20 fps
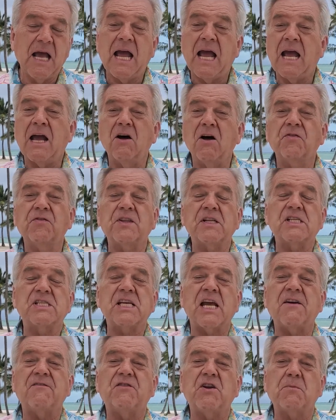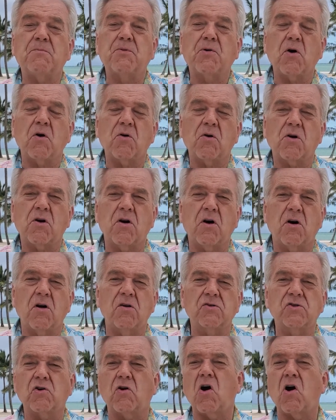health and safety
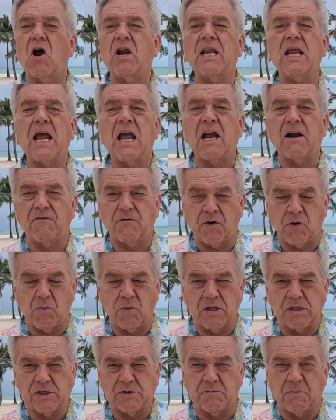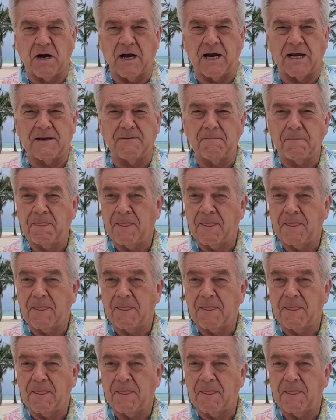protocols are on everyone's mind.